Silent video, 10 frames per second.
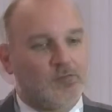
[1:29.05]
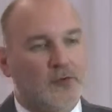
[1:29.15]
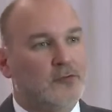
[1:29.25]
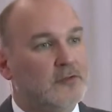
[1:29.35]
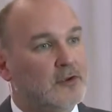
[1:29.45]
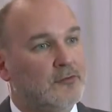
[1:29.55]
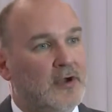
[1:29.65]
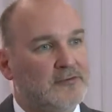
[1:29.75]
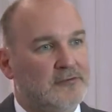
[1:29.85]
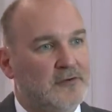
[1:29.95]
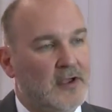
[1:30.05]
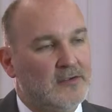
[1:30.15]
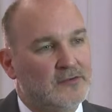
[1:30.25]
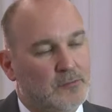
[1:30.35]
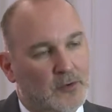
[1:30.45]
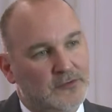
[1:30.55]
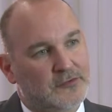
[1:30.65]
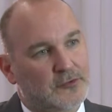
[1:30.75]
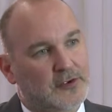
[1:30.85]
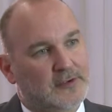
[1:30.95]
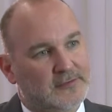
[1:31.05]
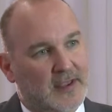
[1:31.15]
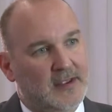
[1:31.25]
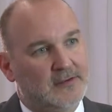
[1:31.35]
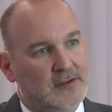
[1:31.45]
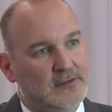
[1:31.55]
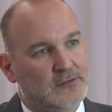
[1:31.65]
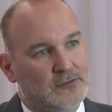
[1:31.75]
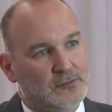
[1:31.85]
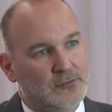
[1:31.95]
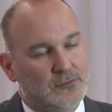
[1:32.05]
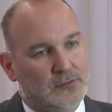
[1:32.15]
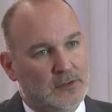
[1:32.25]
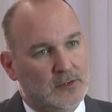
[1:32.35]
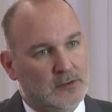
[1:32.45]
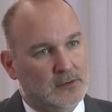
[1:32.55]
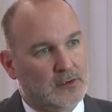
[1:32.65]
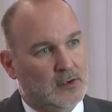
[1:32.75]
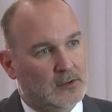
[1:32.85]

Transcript: So the Neograft device, once they're contained into the